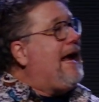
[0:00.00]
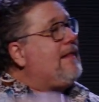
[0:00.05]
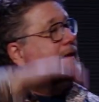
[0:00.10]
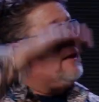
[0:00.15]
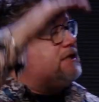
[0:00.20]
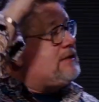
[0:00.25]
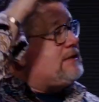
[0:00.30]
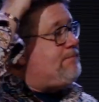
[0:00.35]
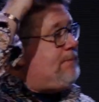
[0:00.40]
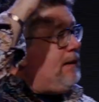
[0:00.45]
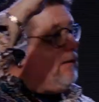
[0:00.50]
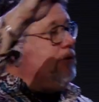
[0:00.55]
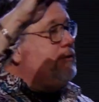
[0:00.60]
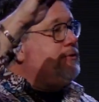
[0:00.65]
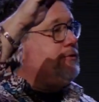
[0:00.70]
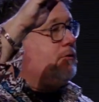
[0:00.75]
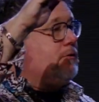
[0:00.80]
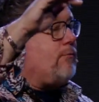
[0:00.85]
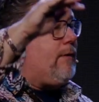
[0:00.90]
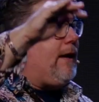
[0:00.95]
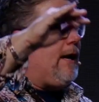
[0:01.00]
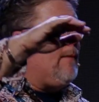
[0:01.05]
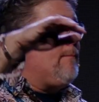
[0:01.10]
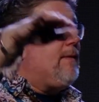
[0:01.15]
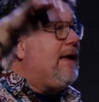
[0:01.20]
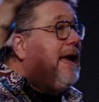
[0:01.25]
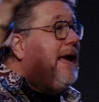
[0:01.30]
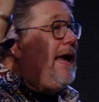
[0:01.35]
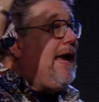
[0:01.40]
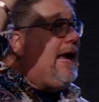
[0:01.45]
in the spiritual
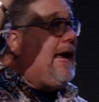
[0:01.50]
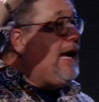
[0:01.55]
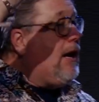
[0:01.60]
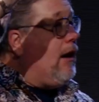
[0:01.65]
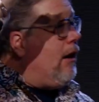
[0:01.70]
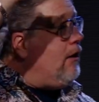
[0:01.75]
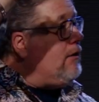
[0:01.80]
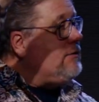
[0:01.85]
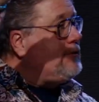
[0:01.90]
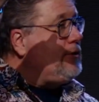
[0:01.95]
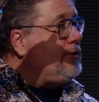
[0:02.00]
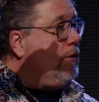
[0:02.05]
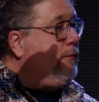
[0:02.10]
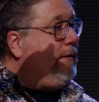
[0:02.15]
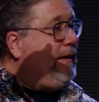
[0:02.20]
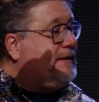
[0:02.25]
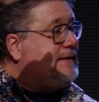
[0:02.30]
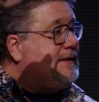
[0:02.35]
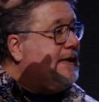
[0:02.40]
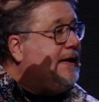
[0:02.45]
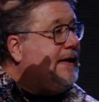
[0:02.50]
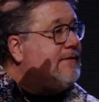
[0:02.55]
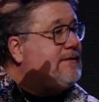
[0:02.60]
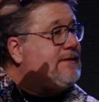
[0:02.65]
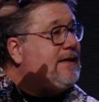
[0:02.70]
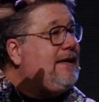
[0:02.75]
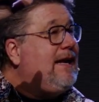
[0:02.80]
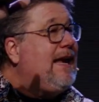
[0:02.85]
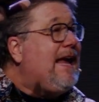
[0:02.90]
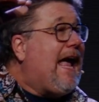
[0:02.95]
realm, he also
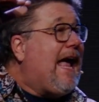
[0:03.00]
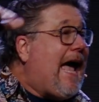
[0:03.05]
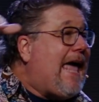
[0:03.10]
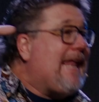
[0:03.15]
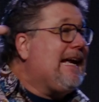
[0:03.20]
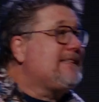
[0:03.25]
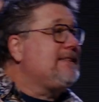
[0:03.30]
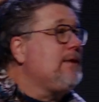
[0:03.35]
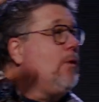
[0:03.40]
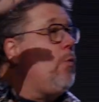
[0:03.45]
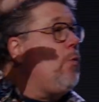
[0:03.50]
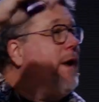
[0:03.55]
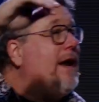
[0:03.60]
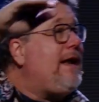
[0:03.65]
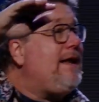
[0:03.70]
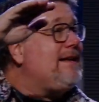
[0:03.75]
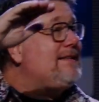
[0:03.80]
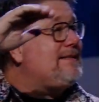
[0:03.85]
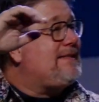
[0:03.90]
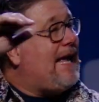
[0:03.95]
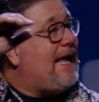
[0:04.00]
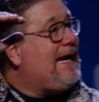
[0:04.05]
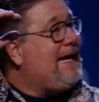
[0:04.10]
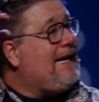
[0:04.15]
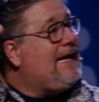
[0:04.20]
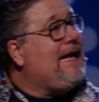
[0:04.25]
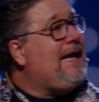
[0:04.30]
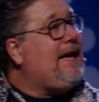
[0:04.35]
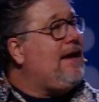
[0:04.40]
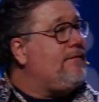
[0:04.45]
receives it, and it's a witness that
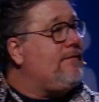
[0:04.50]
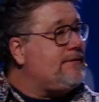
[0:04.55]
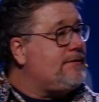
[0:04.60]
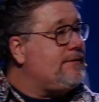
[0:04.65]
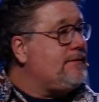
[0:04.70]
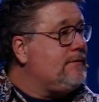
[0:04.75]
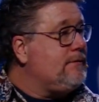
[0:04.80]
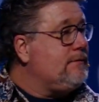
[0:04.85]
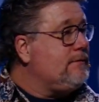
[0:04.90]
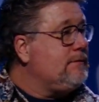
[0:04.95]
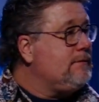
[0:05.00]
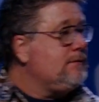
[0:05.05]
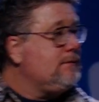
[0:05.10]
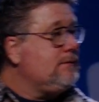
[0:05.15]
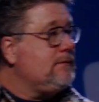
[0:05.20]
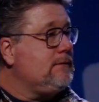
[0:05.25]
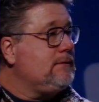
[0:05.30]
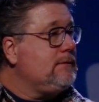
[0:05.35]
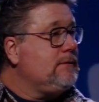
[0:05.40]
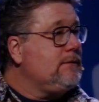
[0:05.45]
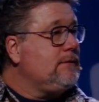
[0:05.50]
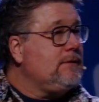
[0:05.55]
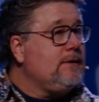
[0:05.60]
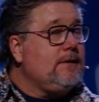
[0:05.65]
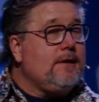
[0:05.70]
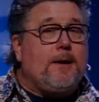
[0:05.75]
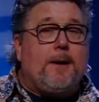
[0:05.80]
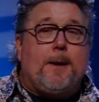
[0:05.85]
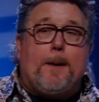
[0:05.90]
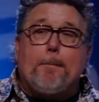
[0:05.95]
he lives.
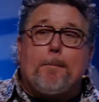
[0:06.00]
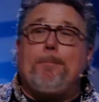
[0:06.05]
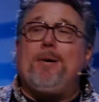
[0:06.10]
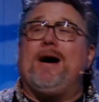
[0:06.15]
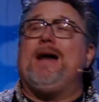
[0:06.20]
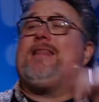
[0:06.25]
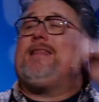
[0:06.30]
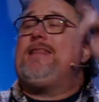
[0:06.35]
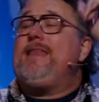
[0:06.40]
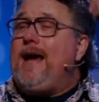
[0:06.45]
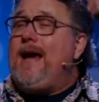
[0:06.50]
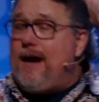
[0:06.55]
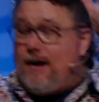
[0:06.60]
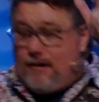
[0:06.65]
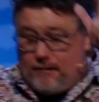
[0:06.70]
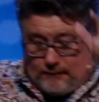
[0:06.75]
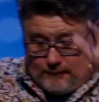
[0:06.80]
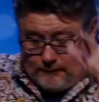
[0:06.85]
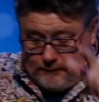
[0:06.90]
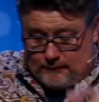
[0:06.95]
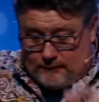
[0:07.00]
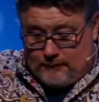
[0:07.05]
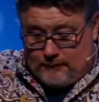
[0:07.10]
But there,